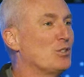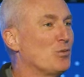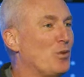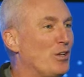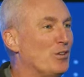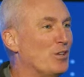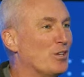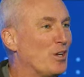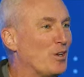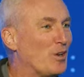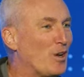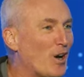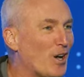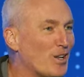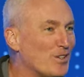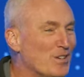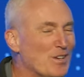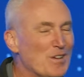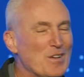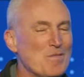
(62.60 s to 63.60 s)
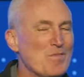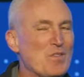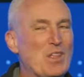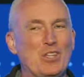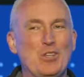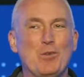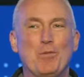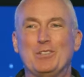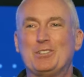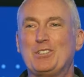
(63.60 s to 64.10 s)
the way you look at God
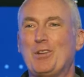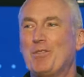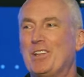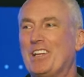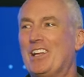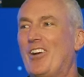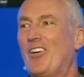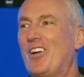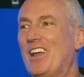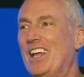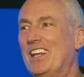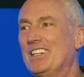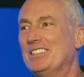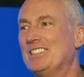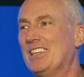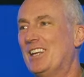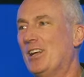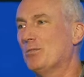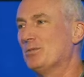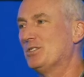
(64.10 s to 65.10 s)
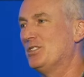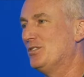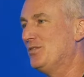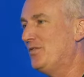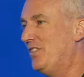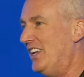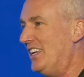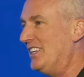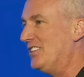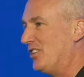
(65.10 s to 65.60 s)
you put something in our hands that helps us
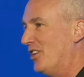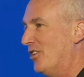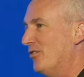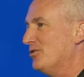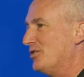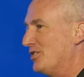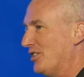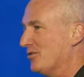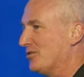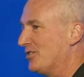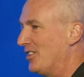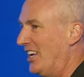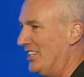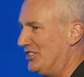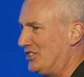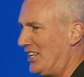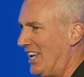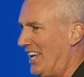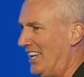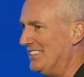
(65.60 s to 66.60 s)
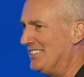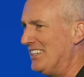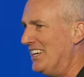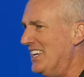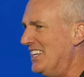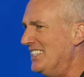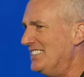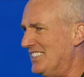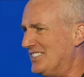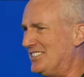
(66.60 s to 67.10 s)
feed, clothe, shelter, educate
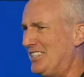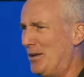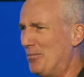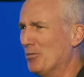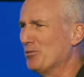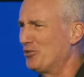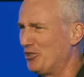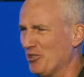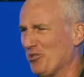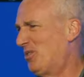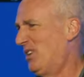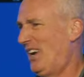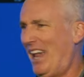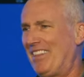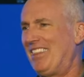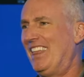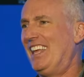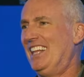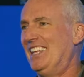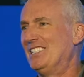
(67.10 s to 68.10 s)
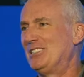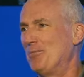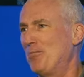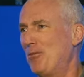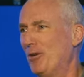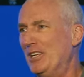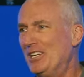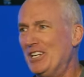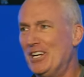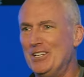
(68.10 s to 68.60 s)
disabled children. I think that's a
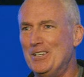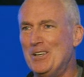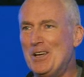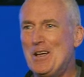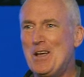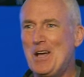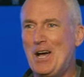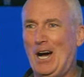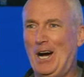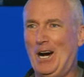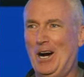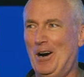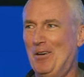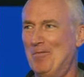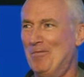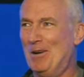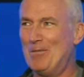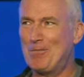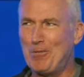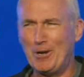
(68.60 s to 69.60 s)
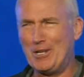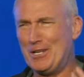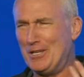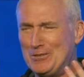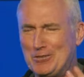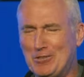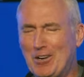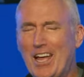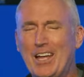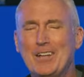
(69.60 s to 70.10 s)
pretty good, um, a pretty
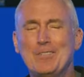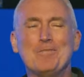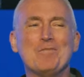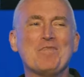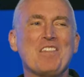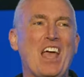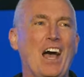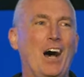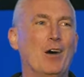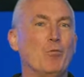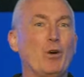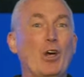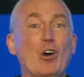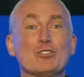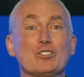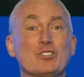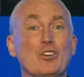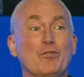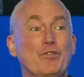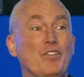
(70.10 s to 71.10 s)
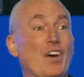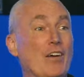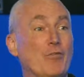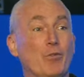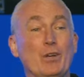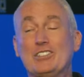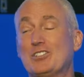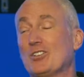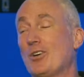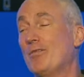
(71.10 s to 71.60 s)
good trade. Um, we also, five
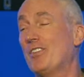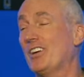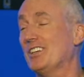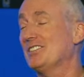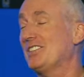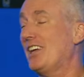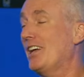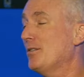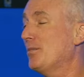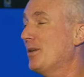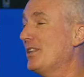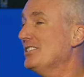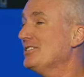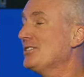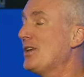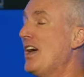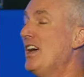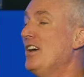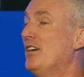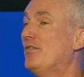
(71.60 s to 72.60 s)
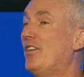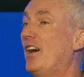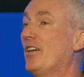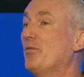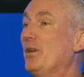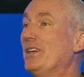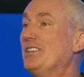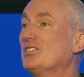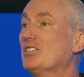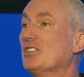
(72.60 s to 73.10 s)
weeks ago, I'm very excited about this. Five
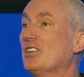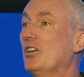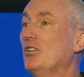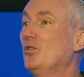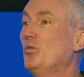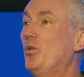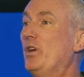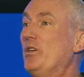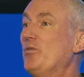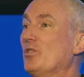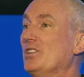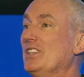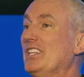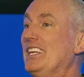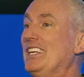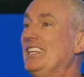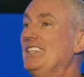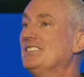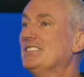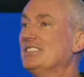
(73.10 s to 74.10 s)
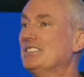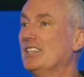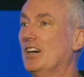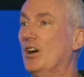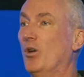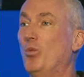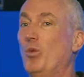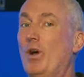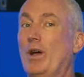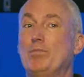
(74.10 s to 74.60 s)
weeks ago, we released
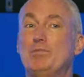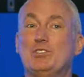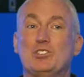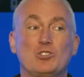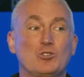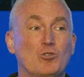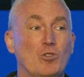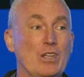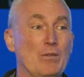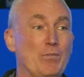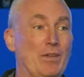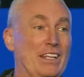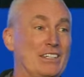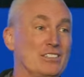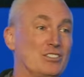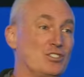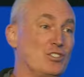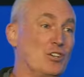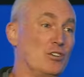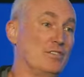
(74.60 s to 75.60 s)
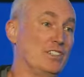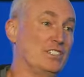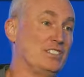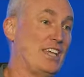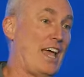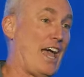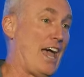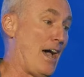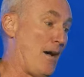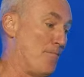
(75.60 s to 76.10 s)
a web streaming service
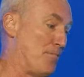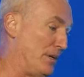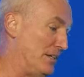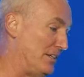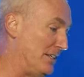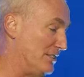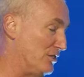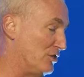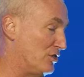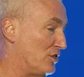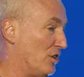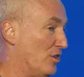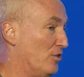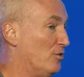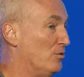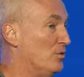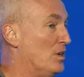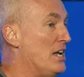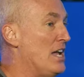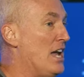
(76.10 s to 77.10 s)
app. And so